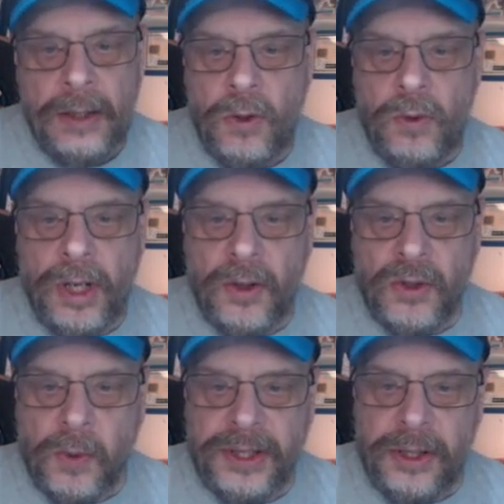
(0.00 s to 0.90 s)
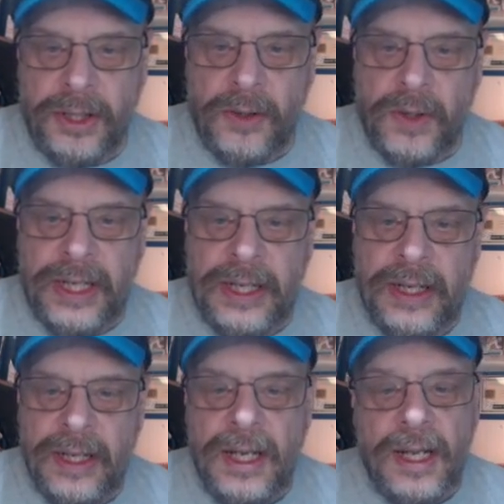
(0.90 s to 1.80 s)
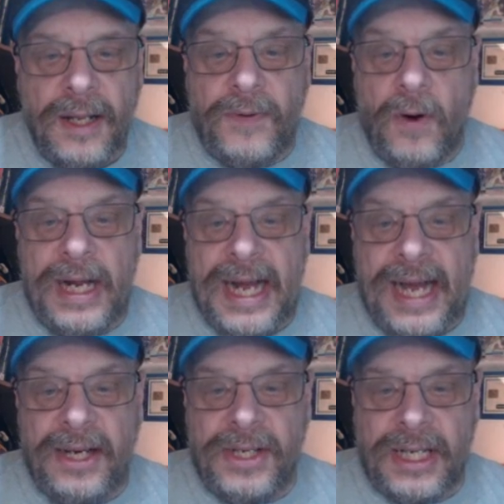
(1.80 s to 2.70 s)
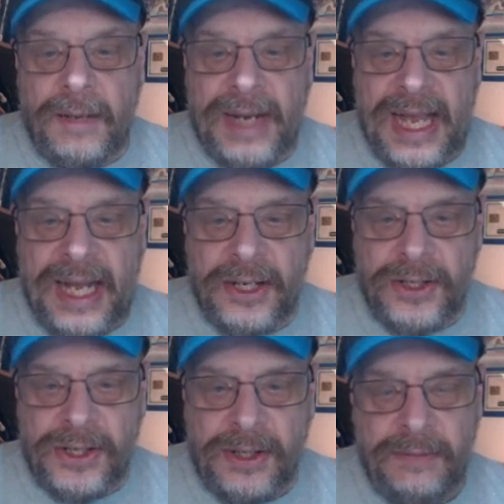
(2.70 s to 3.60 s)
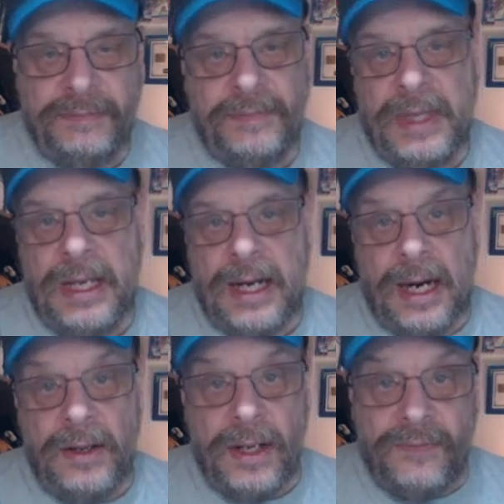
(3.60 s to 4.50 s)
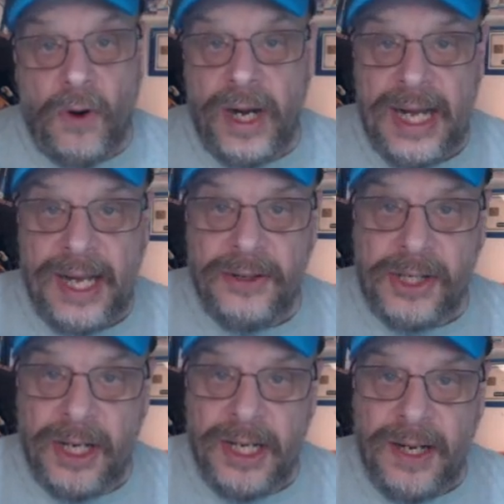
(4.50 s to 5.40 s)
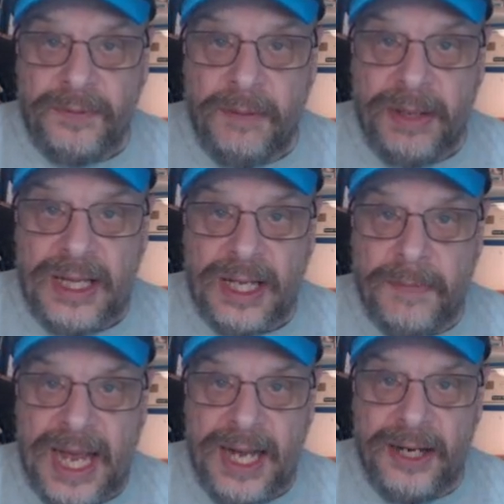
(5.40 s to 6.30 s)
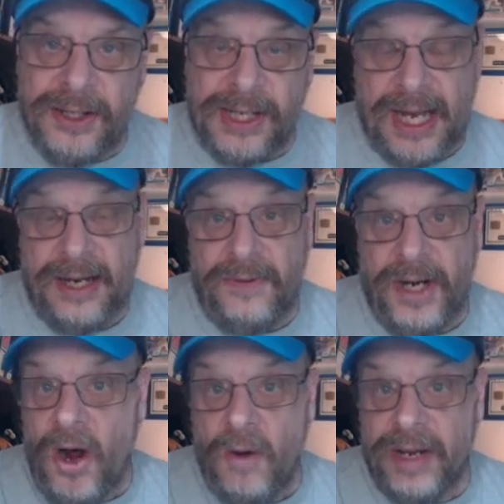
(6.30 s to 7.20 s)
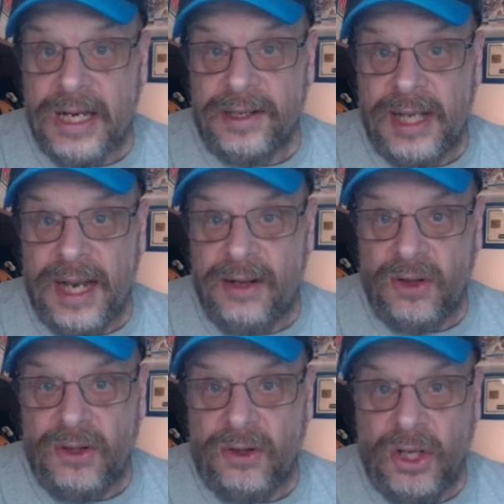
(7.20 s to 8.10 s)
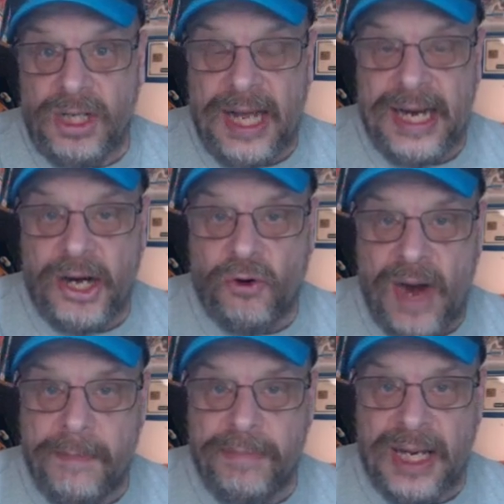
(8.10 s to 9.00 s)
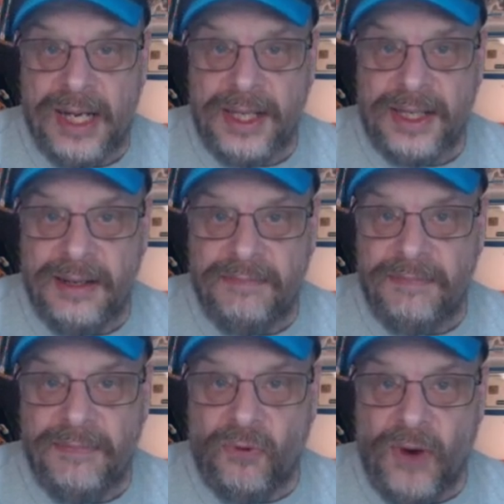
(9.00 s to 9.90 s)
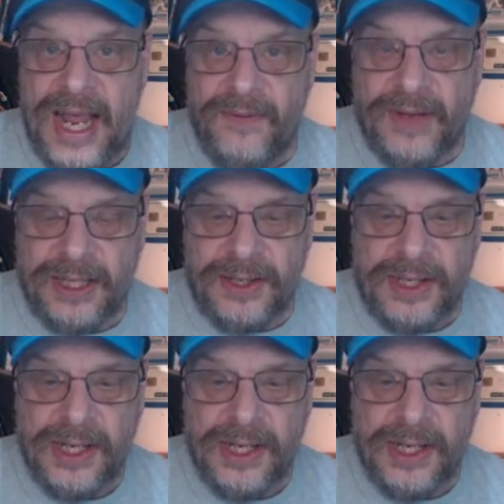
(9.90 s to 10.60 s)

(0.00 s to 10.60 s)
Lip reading: Who knows what they're doing? The 49ers at the Commanders. Are the 49ers good enough to beat the Commanders? I don't know because they look like crap against the Ravens.